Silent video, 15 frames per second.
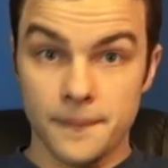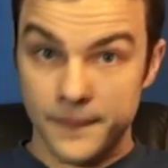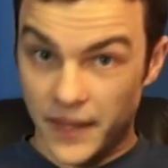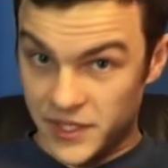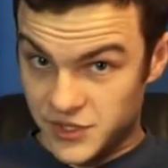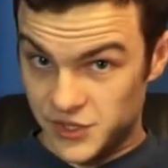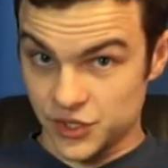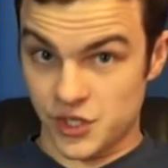
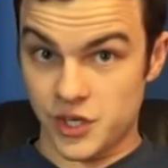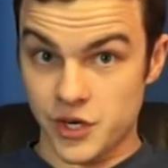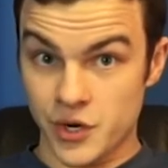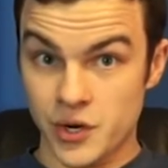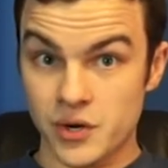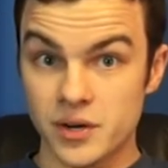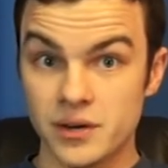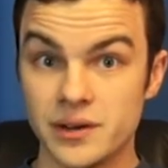It's
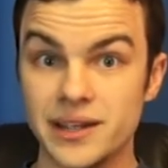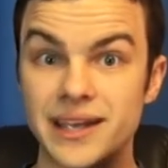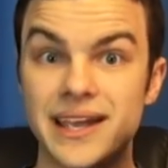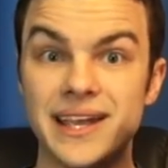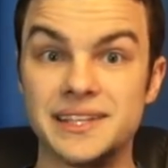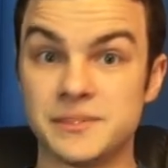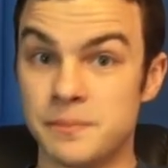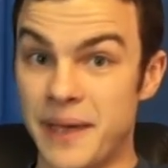secure,
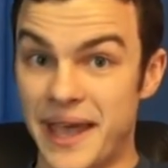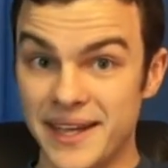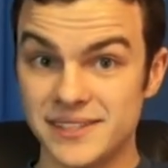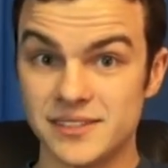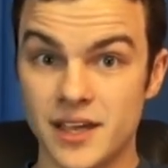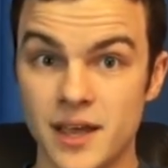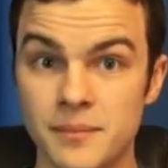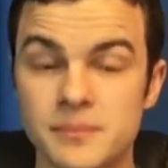it's backed
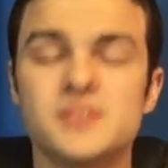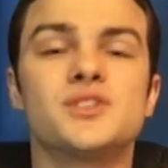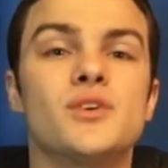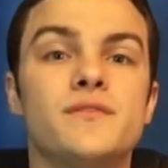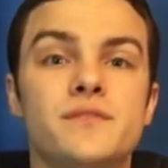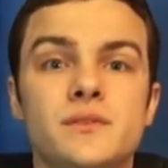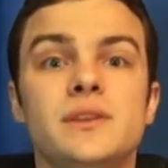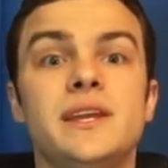up, so
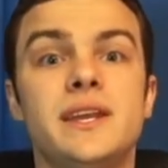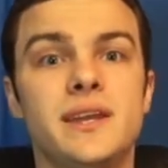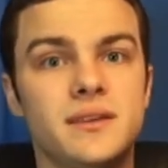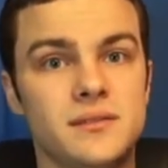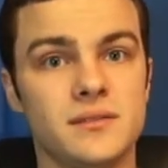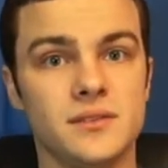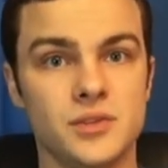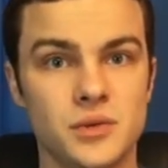if you need
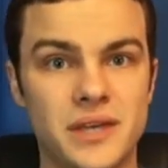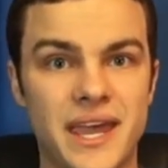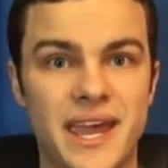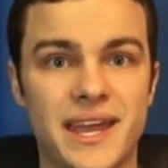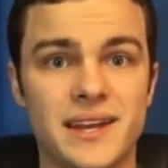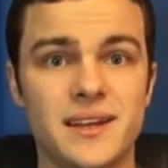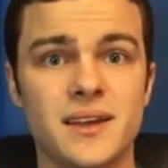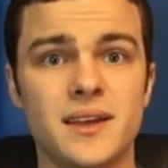it, you
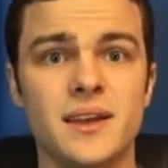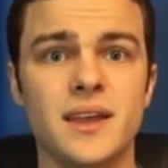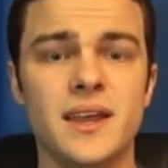can.